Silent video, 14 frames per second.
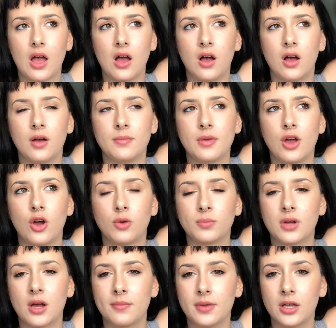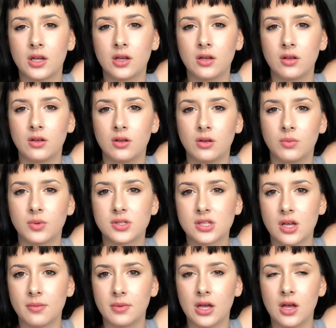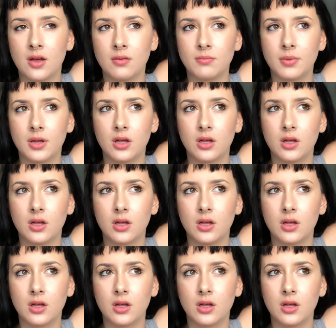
Homecoming was coming up.